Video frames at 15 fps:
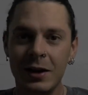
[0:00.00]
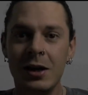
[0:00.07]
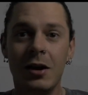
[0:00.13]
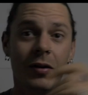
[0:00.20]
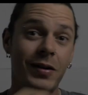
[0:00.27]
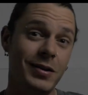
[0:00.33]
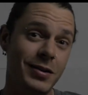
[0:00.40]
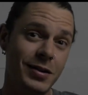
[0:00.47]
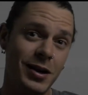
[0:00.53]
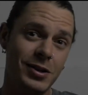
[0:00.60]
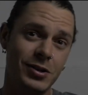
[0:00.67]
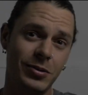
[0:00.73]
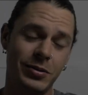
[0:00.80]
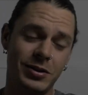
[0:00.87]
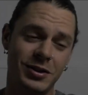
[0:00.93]
All right, you guys
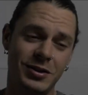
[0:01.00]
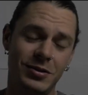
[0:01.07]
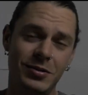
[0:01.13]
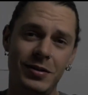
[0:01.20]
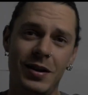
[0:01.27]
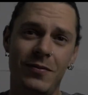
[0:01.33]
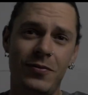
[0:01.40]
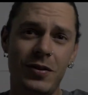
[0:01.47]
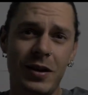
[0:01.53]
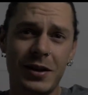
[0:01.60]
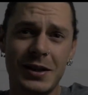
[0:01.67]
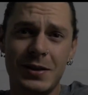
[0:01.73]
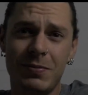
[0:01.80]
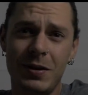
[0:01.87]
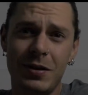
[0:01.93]
know what to do. If you like
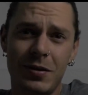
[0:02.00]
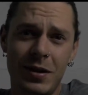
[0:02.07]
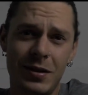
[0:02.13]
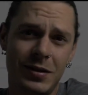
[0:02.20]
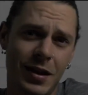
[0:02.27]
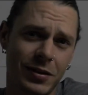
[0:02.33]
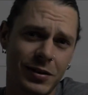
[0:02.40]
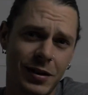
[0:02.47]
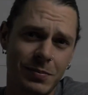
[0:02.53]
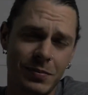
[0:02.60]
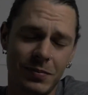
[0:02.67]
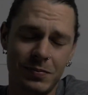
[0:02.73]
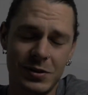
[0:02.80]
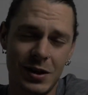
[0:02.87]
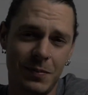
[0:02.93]
this video, hit that
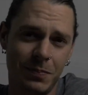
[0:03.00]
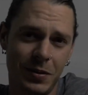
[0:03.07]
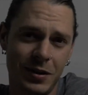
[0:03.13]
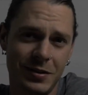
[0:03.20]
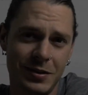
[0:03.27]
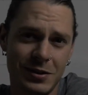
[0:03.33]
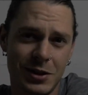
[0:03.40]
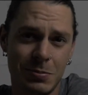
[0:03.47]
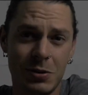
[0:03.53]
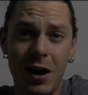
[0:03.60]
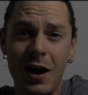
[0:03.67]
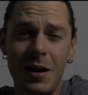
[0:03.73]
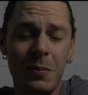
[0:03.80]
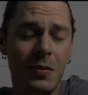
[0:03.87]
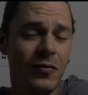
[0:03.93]
thumbs up button,
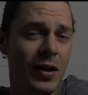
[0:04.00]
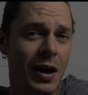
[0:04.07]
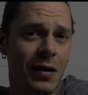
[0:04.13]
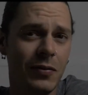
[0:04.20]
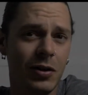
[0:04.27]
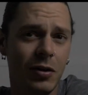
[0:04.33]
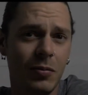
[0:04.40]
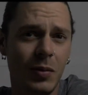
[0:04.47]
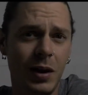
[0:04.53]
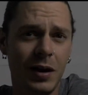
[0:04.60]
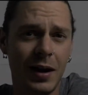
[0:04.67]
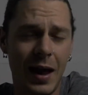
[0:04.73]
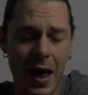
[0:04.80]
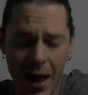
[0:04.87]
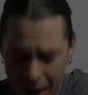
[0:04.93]
subscribe if you haven't
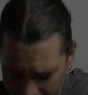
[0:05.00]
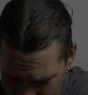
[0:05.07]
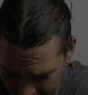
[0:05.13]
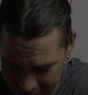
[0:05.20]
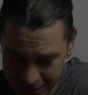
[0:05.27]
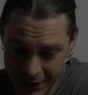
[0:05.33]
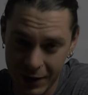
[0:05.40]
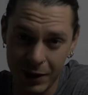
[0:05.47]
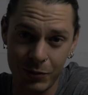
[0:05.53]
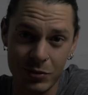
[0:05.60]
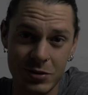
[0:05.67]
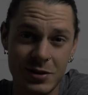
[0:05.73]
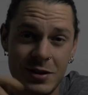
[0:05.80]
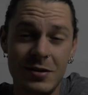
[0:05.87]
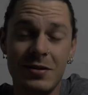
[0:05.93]
already, and I will
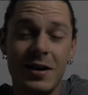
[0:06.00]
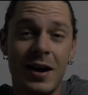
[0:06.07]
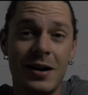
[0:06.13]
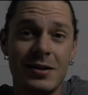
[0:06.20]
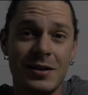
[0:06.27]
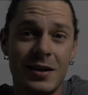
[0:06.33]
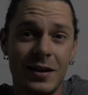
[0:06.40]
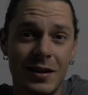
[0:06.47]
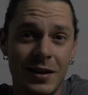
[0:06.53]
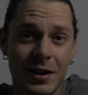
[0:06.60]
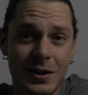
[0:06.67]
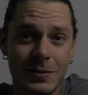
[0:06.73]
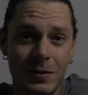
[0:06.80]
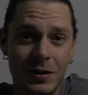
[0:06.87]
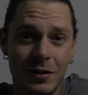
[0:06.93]
see you guys in the
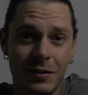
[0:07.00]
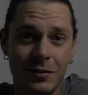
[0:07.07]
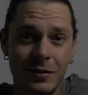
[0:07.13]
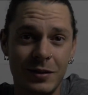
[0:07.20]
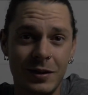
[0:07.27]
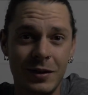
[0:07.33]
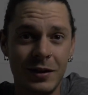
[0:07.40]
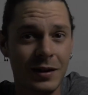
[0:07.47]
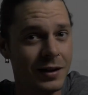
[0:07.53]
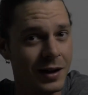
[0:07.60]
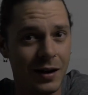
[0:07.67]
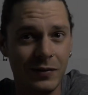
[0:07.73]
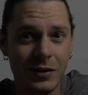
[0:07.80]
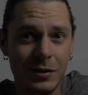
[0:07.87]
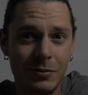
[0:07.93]
next video.
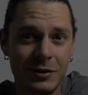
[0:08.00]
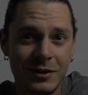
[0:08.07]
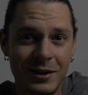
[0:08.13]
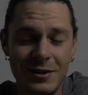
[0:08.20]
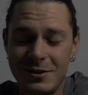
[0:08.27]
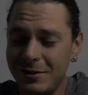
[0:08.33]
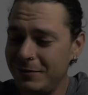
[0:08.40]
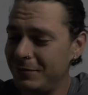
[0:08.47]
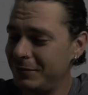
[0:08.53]
Have a good one, guys.